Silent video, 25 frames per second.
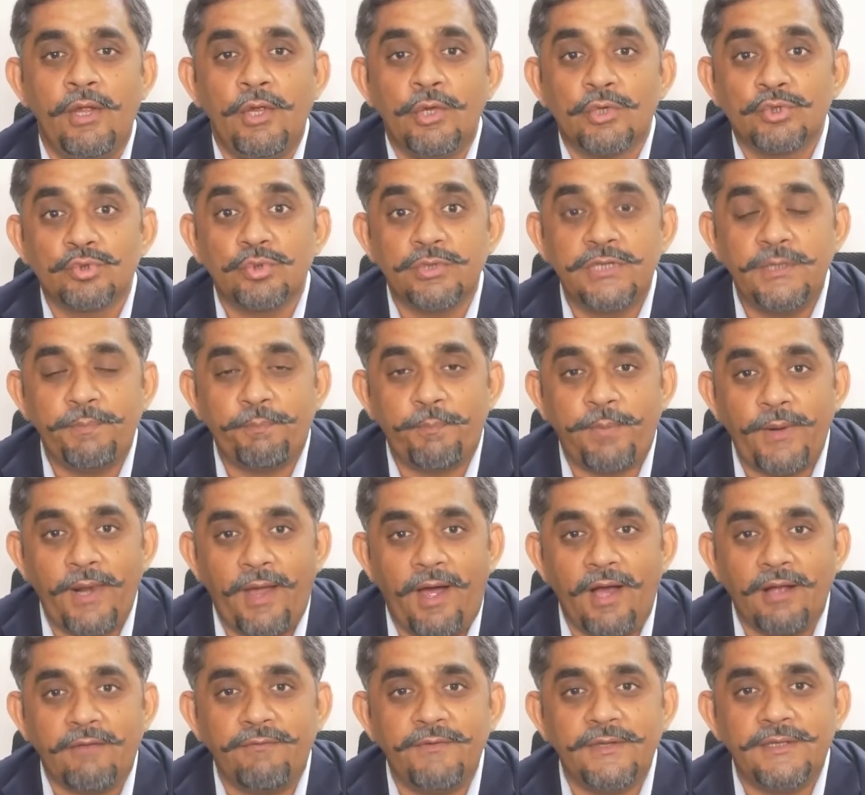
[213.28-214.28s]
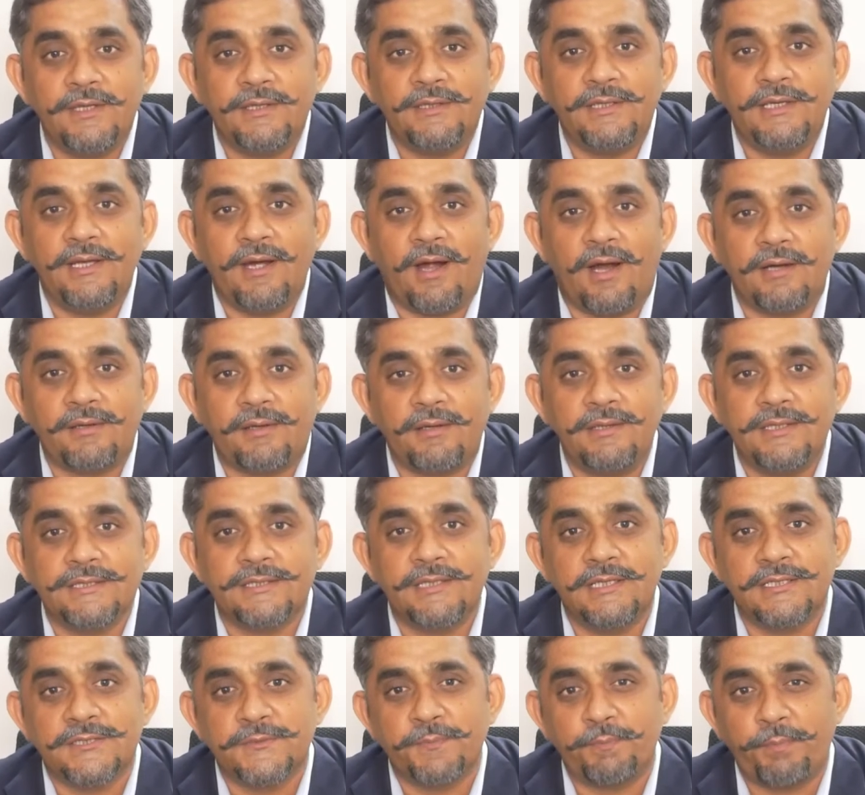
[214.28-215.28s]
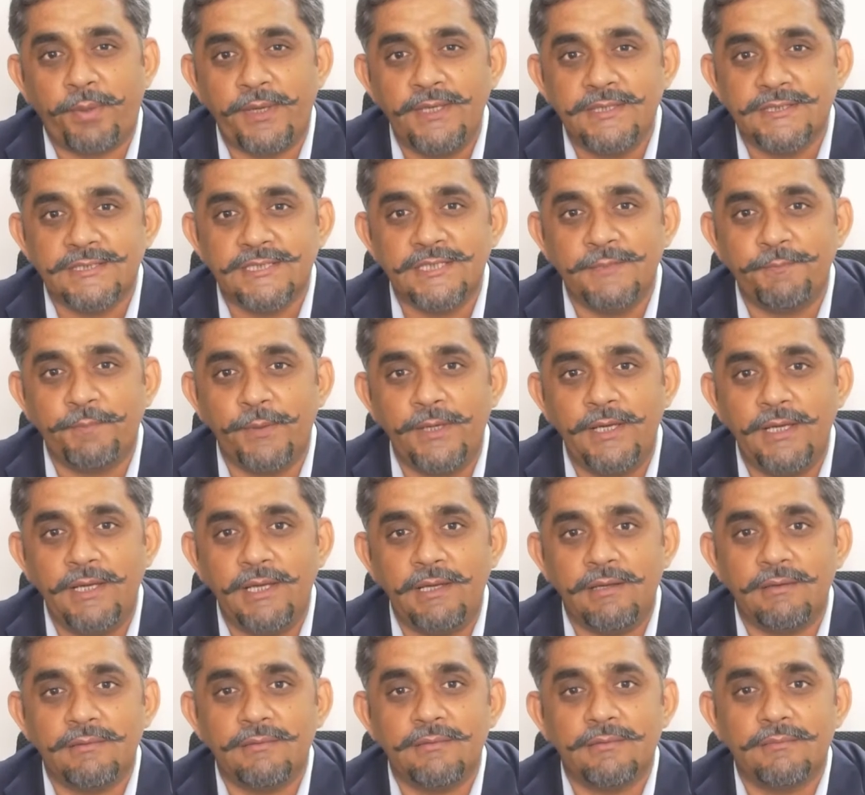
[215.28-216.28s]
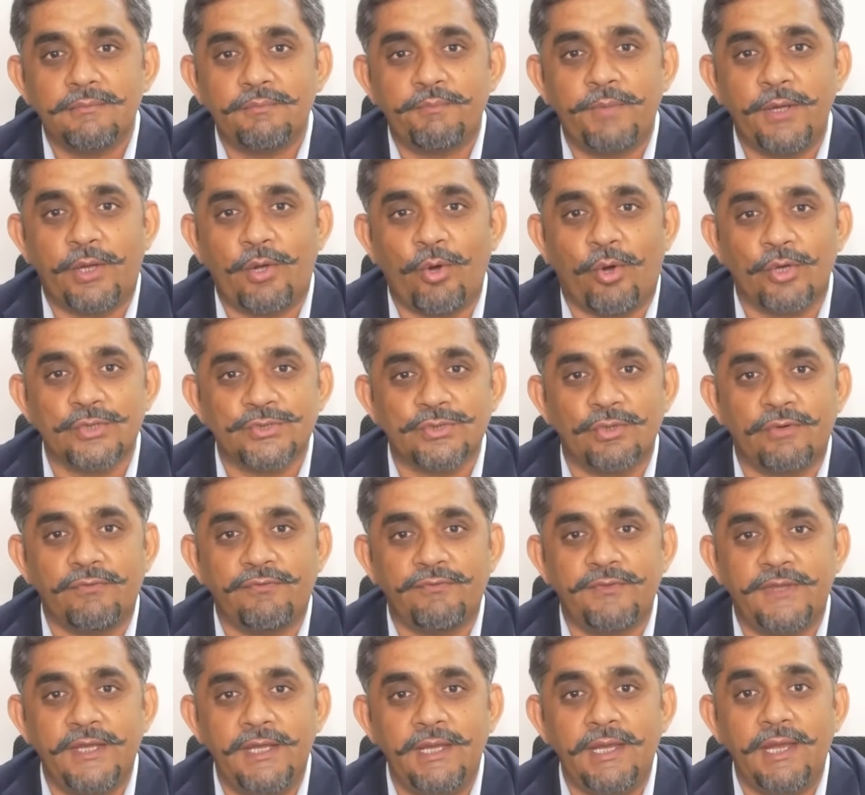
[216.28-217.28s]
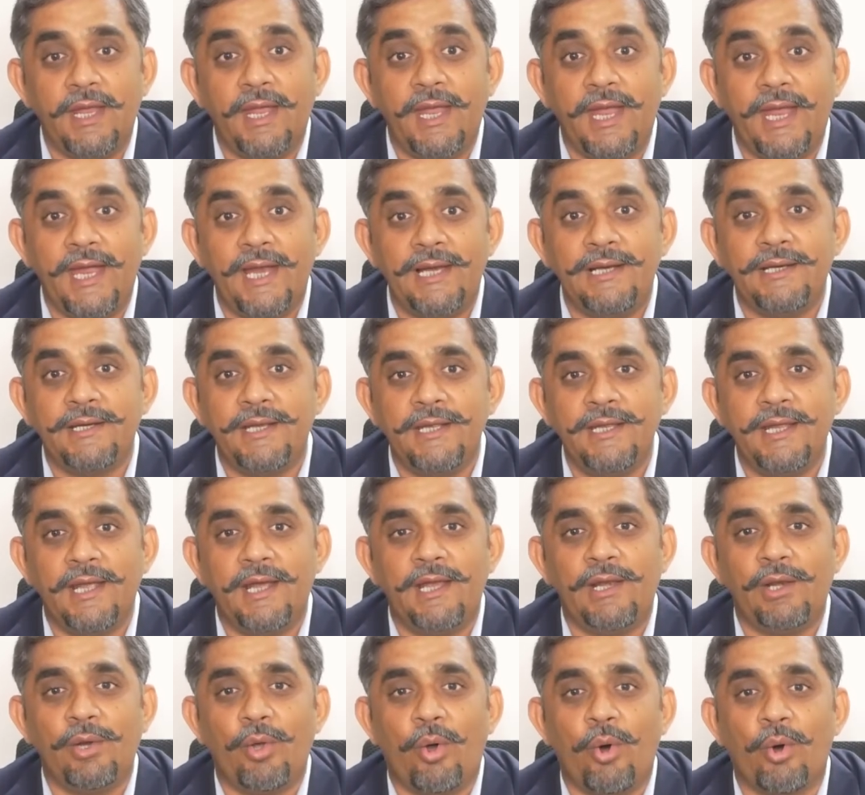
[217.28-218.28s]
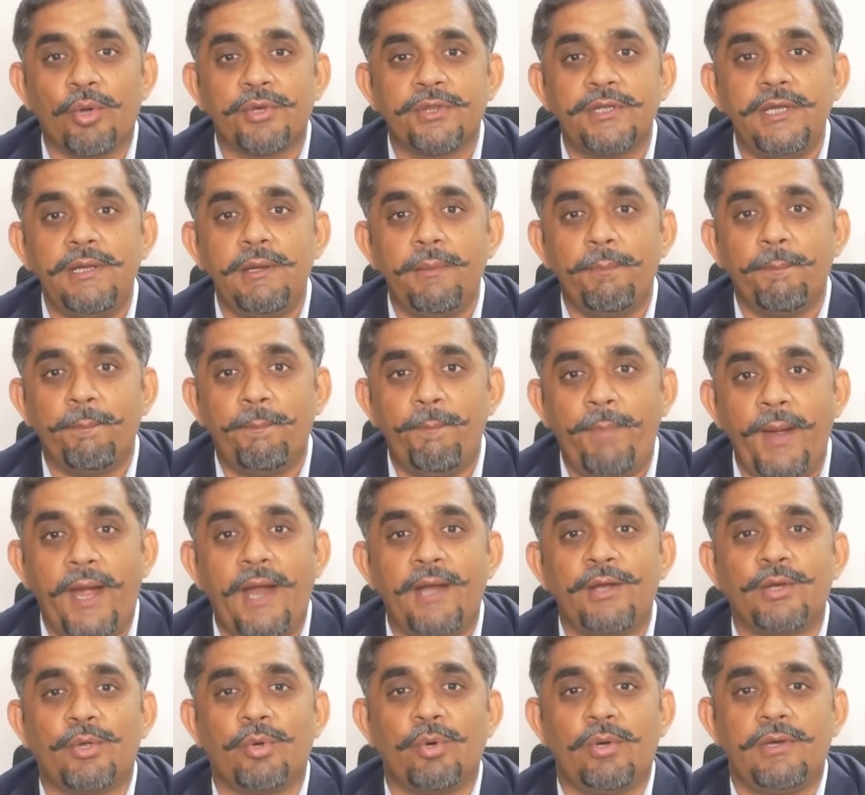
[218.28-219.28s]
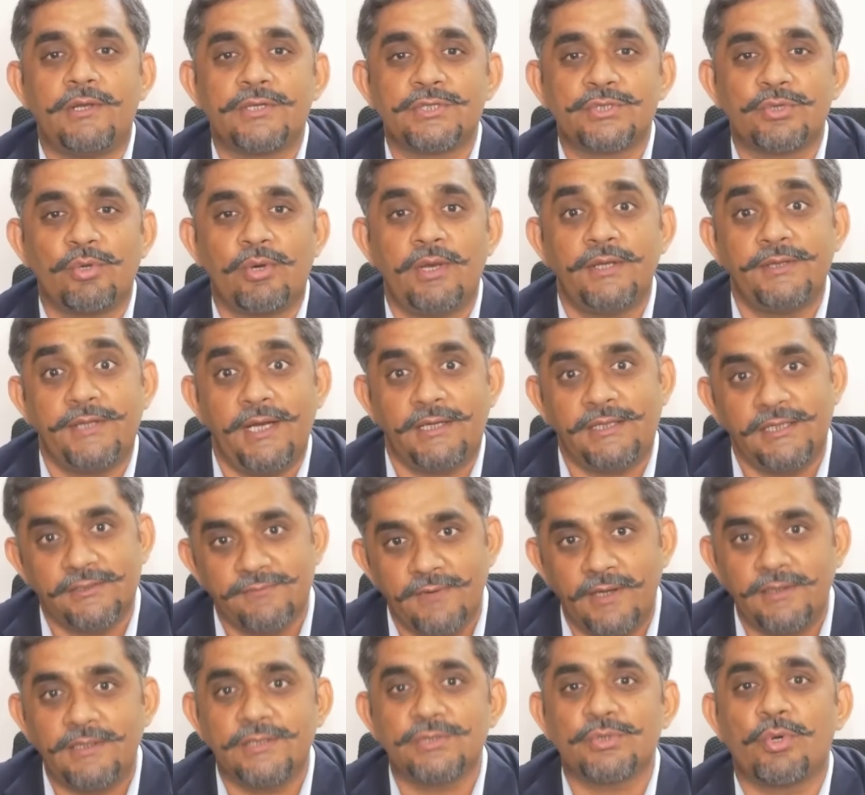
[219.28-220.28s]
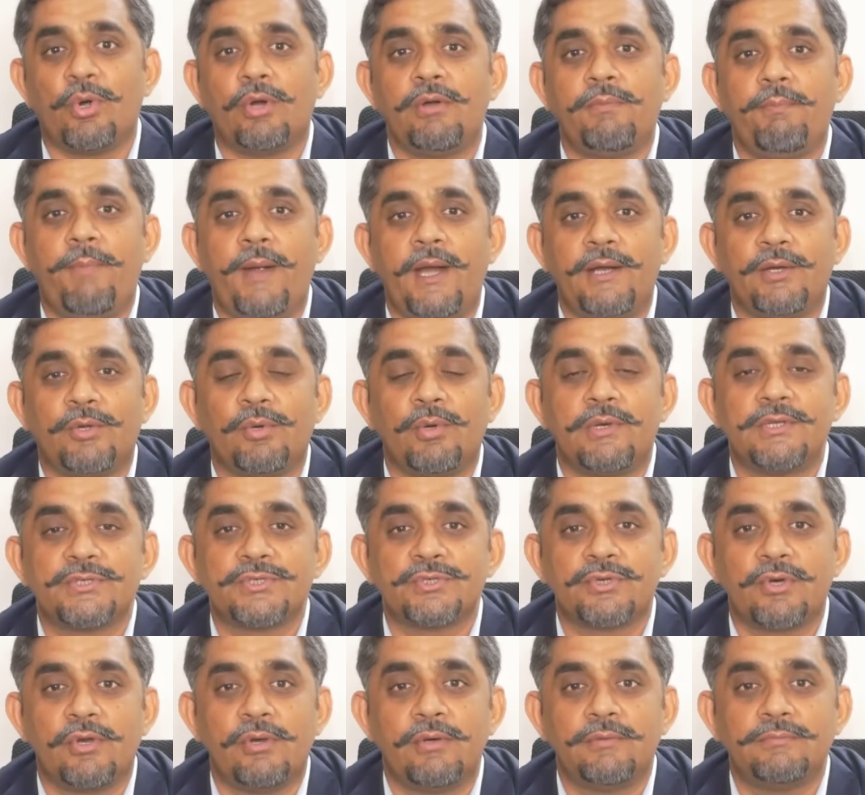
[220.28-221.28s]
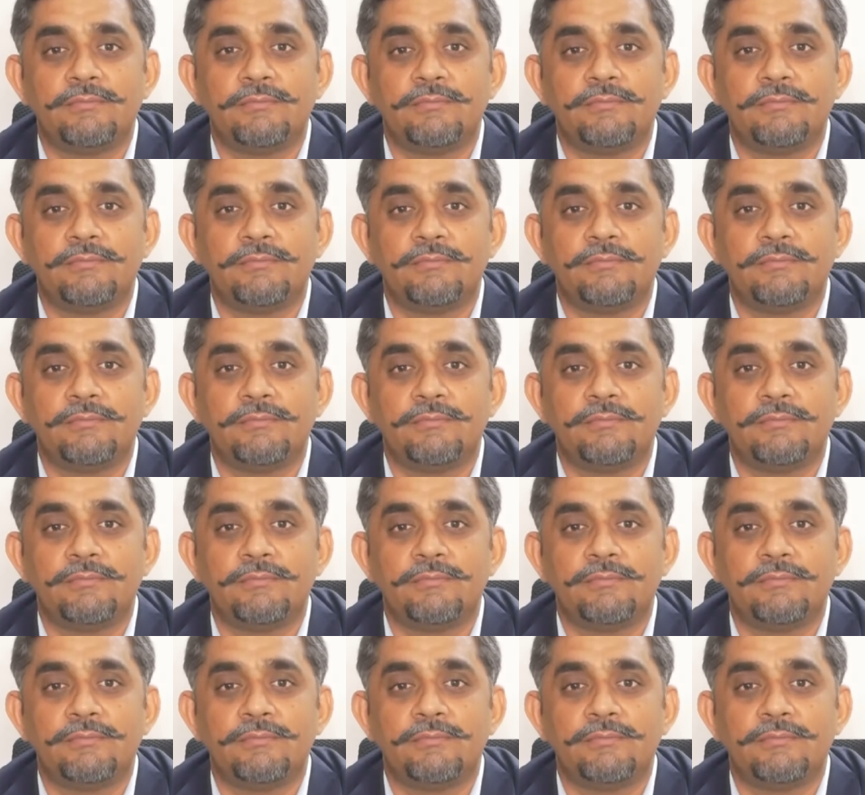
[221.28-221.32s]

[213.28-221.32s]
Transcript: So the plaque within the arteries is principally because of the LDL or the bad cholesterol, and that is why it is called bad cholesterol.